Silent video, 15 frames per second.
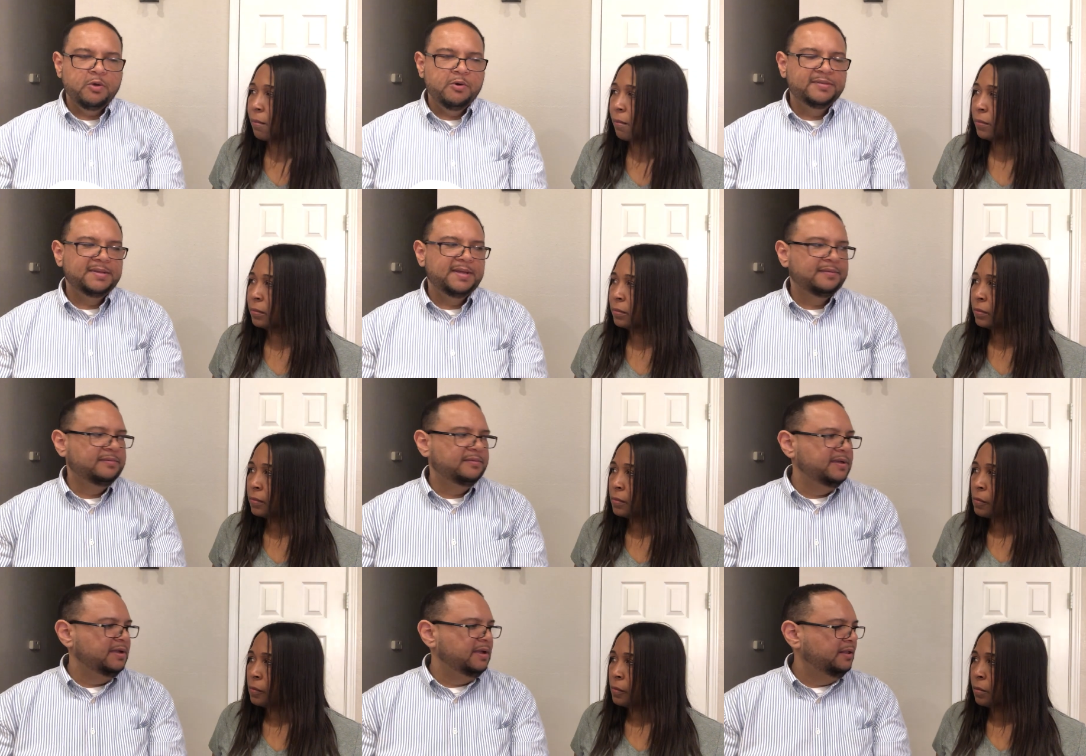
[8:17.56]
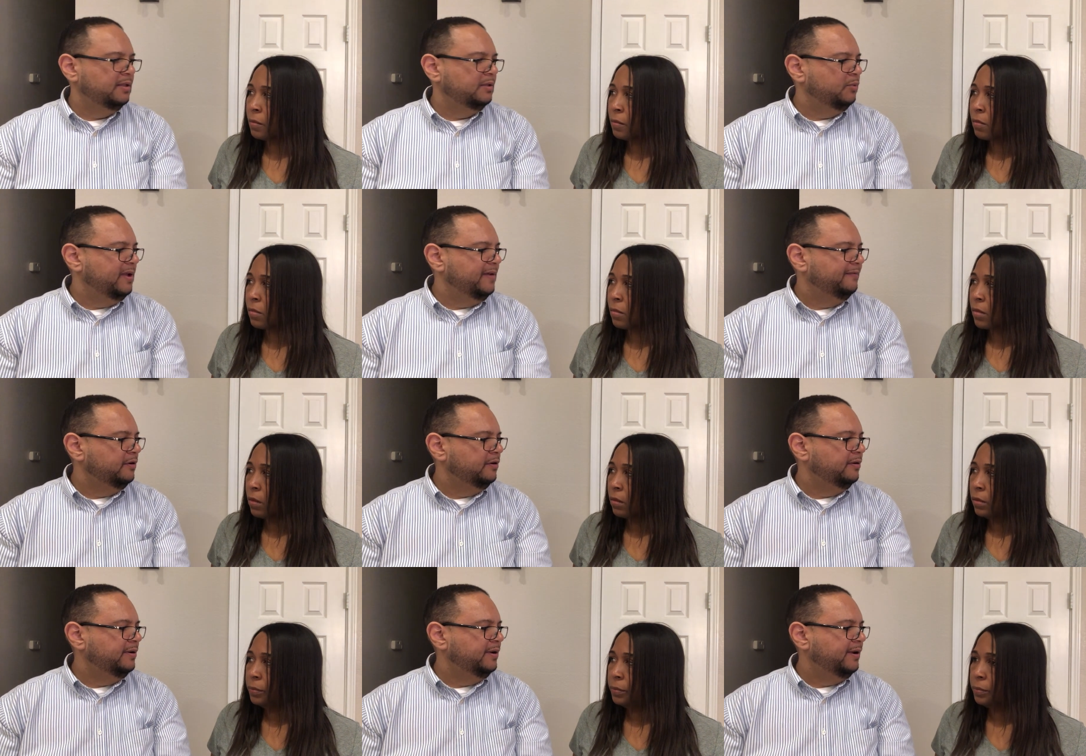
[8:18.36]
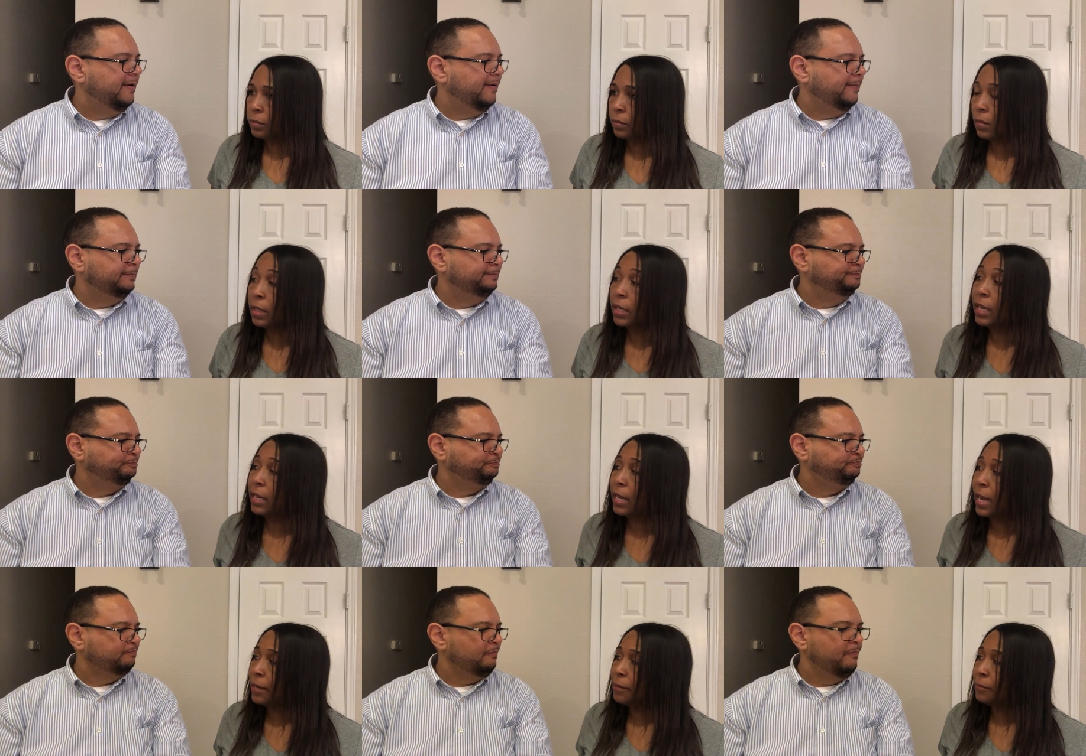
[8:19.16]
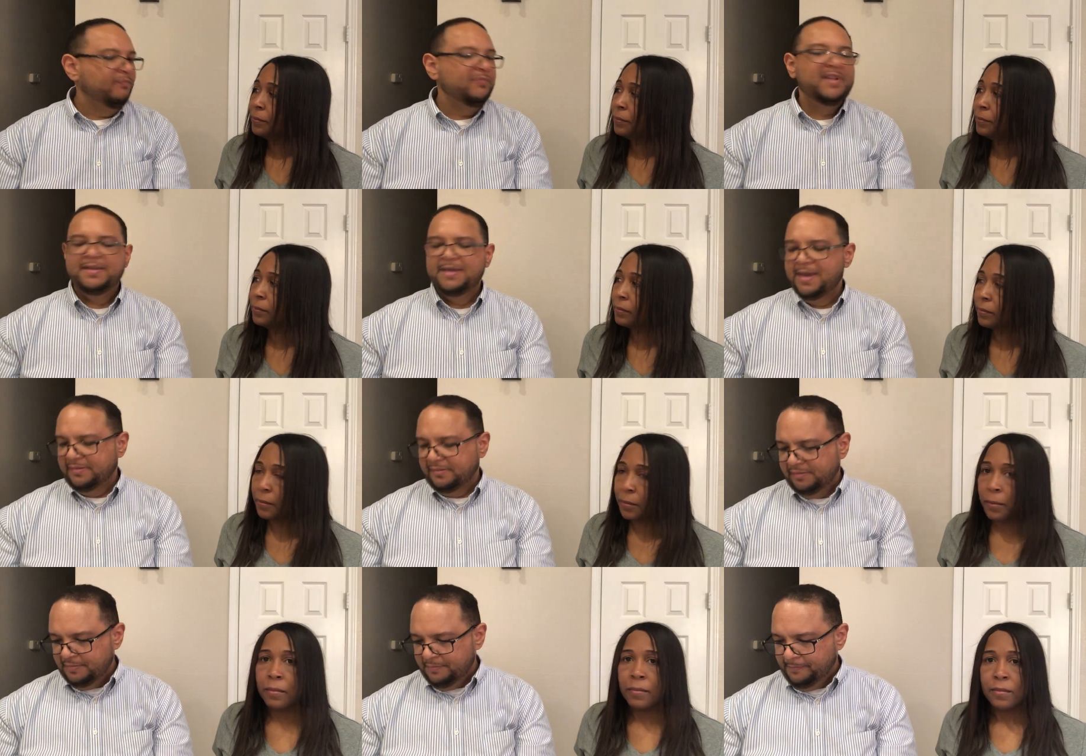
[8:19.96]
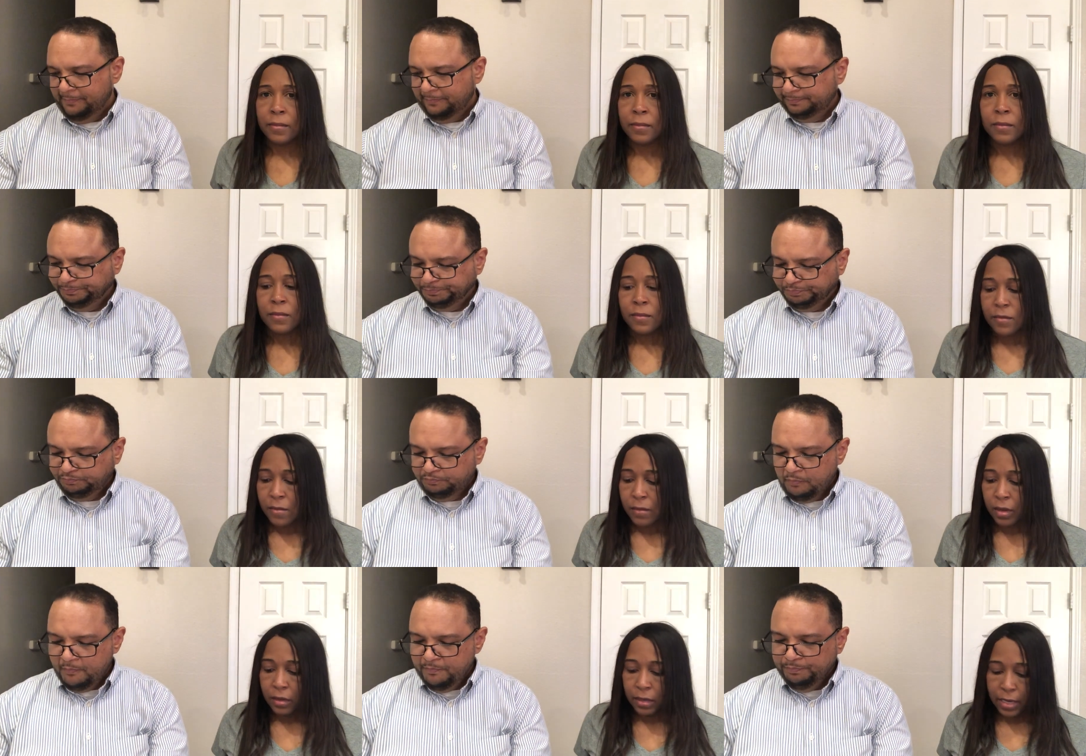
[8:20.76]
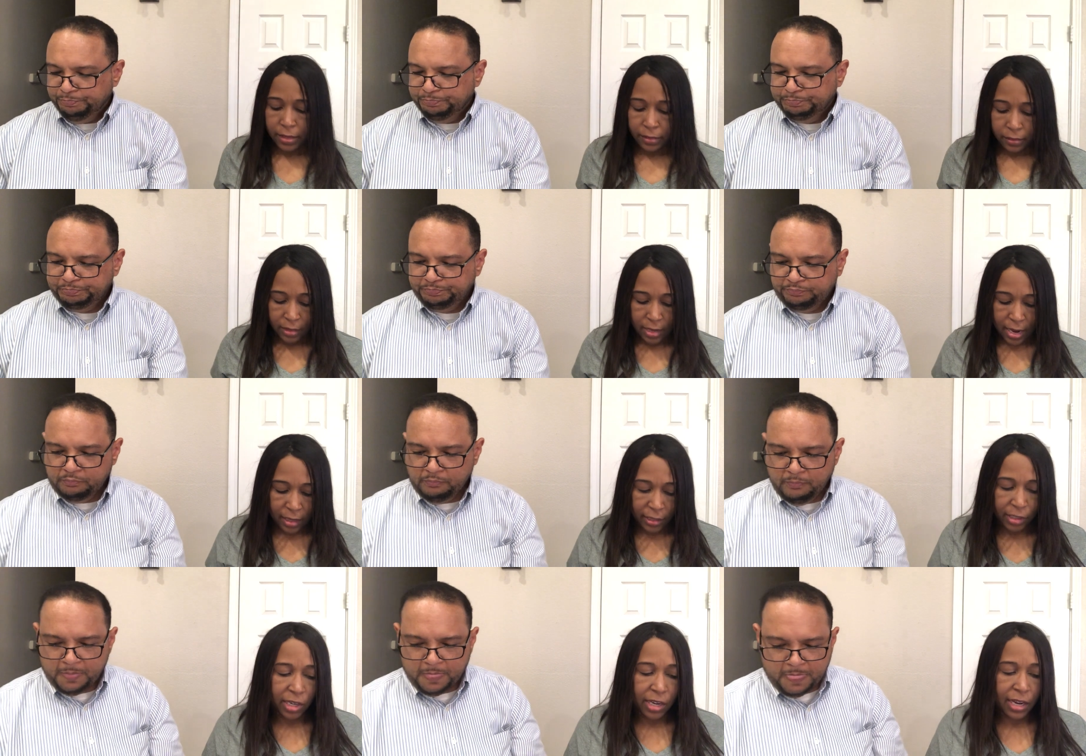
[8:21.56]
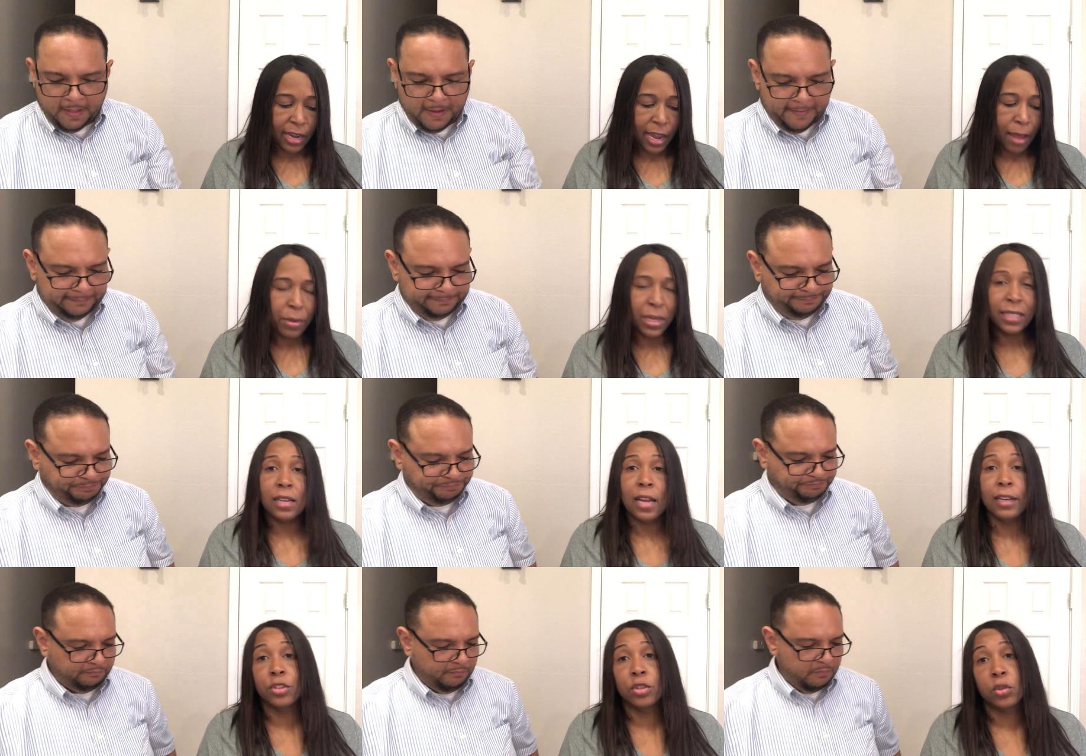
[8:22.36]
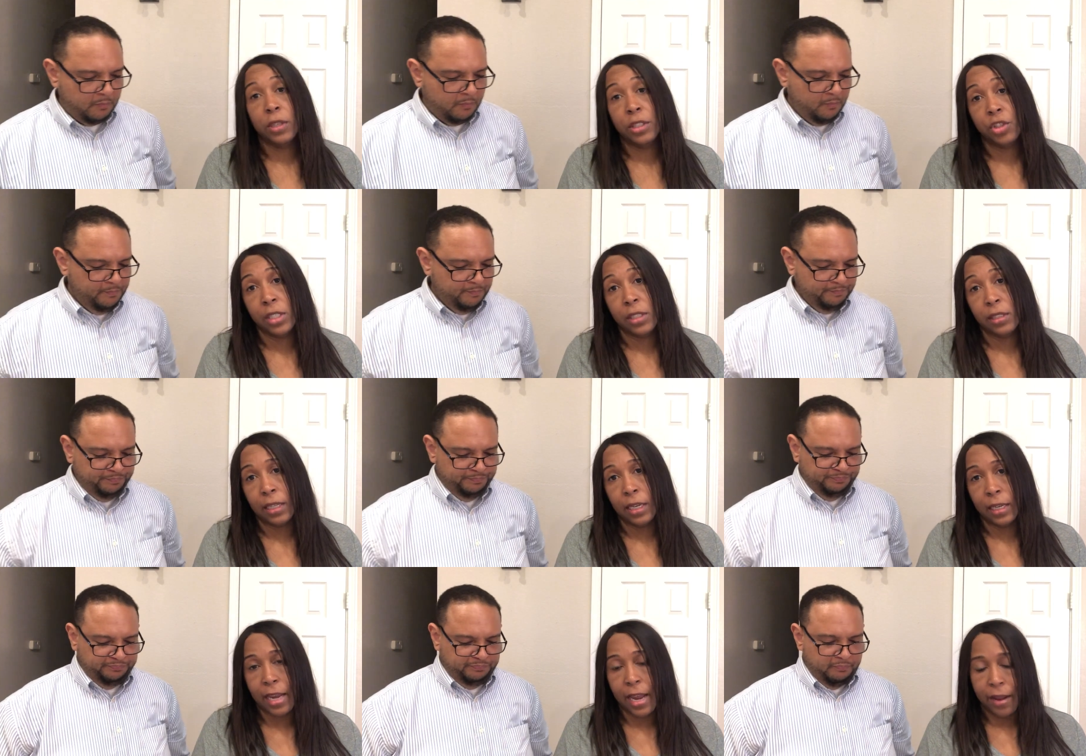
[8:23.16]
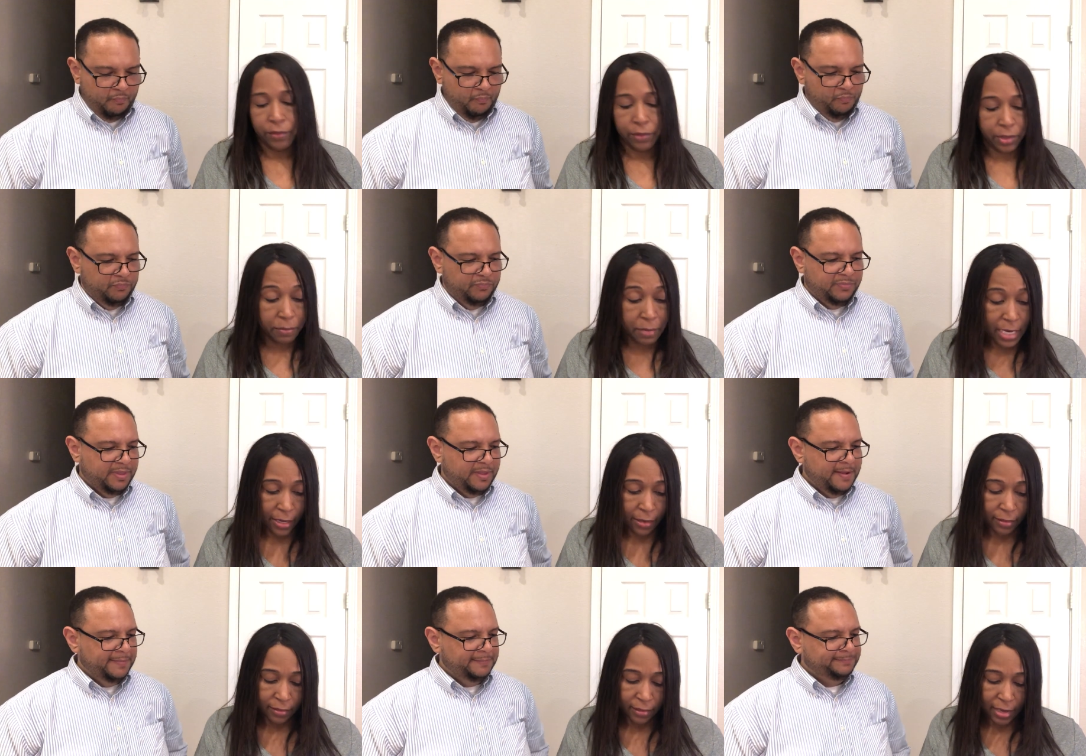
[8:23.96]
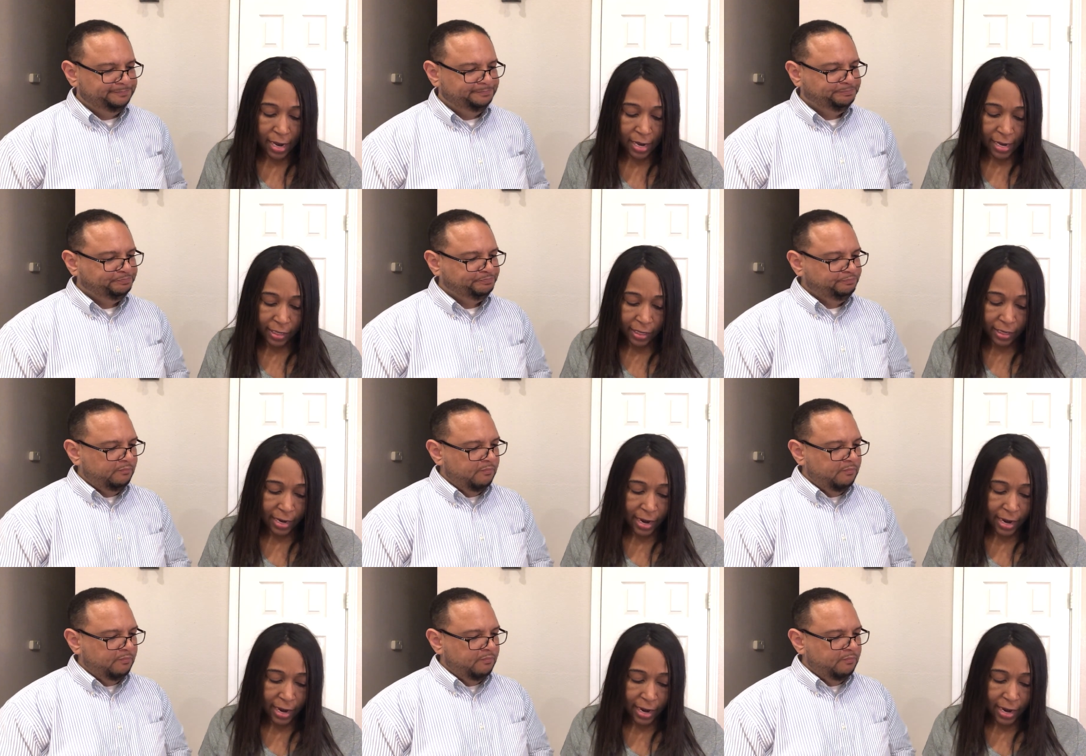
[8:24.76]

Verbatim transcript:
Speaker 1: what's that thing, the wafer?
Speaker 2: Kit Kat.
Speaker 1: Yes.
Speaker 2: Yeah, kind of like a Kit Kat, but it's not as crunchy as a Kit Kat, to me, and I like Kit